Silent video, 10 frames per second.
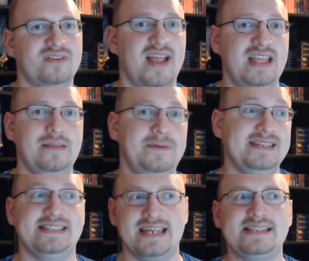1080p
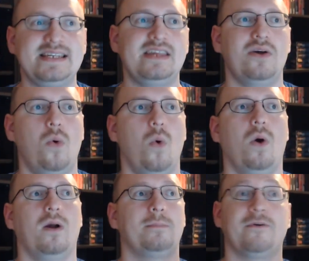60
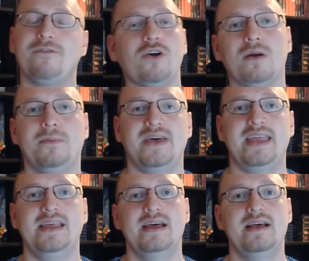or
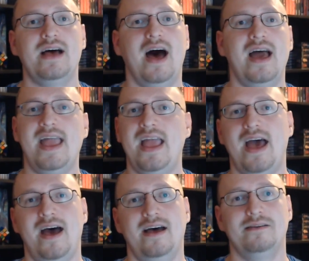preferably
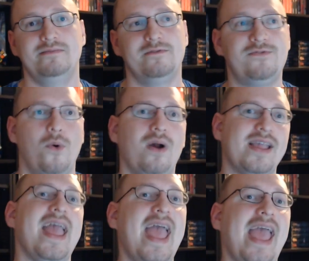
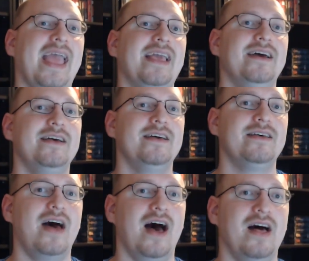4K
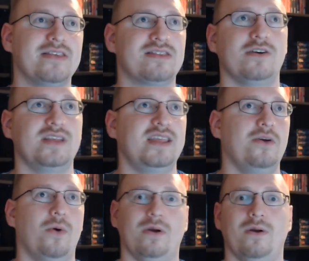30
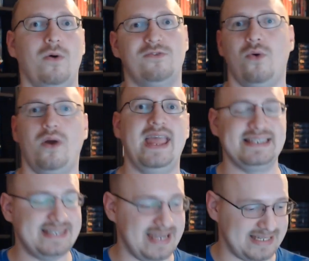or 4K
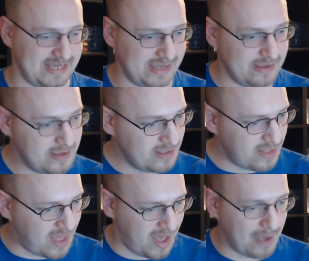60.
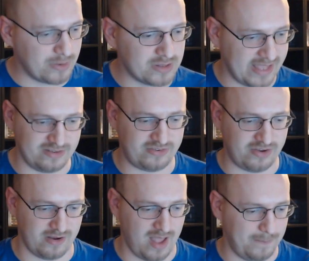I would like to
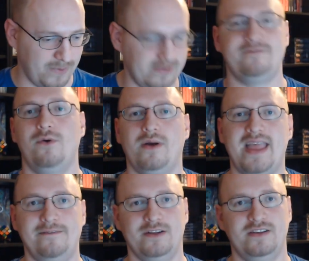start uploading
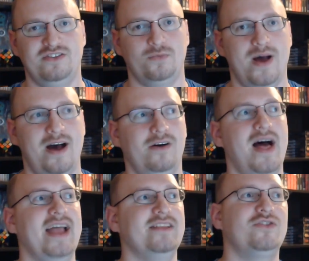4K footage as well.
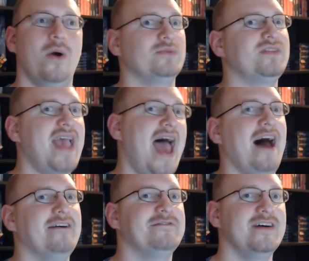I don't
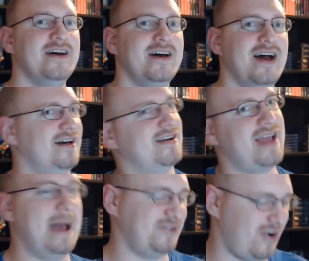have a
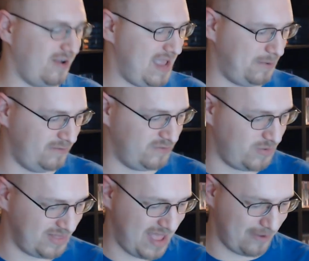capture card capable of
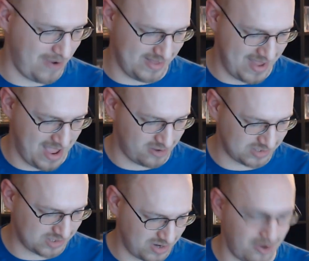doing that right now,
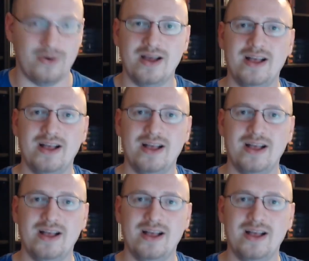so